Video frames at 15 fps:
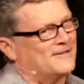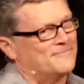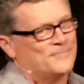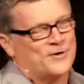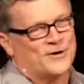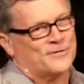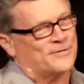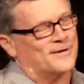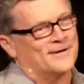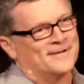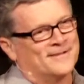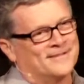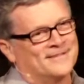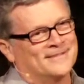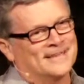love Martha.
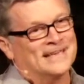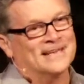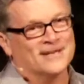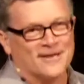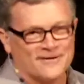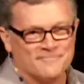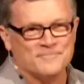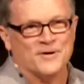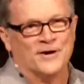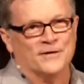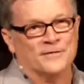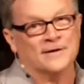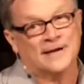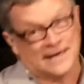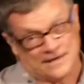He loved
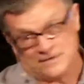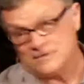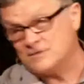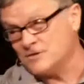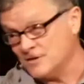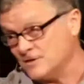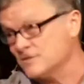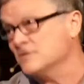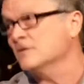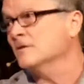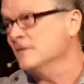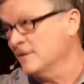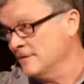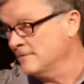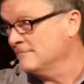Martha and her
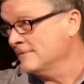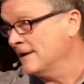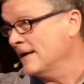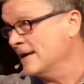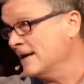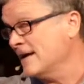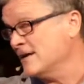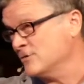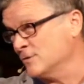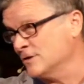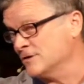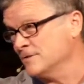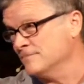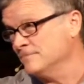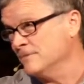sister and
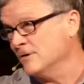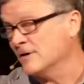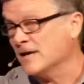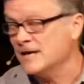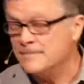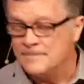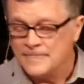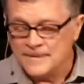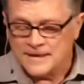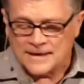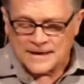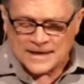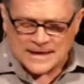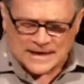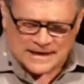Lazarus, okay?
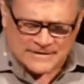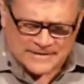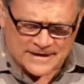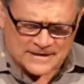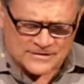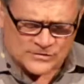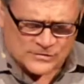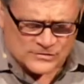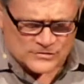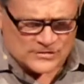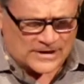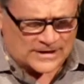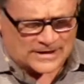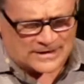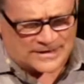And then
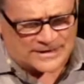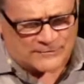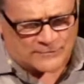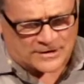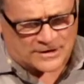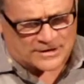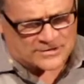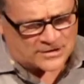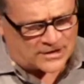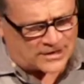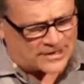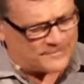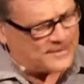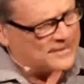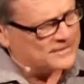secondly, we're going to
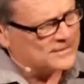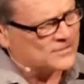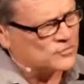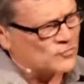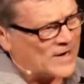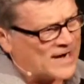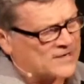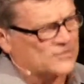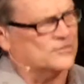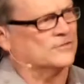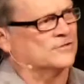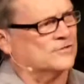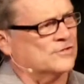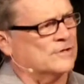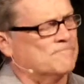talk about
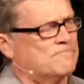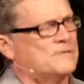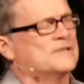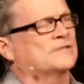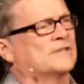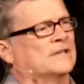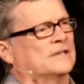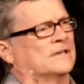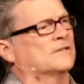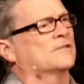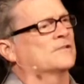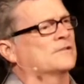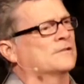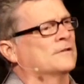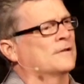distractions and
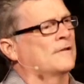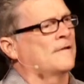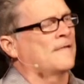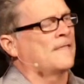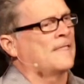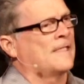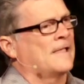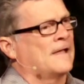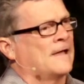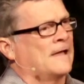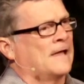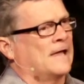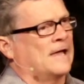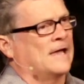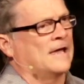busyness.
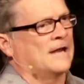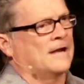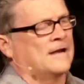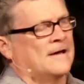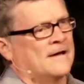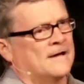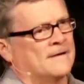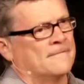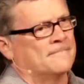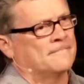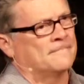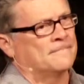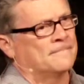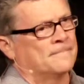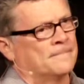And
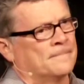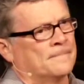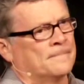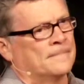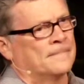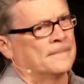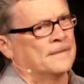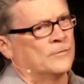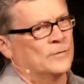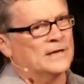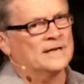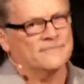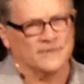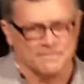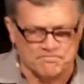
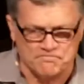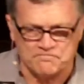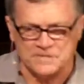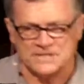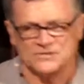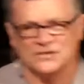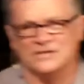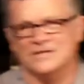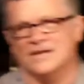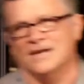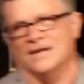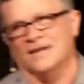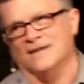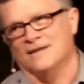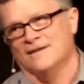we live in a busy
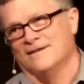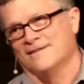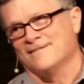day.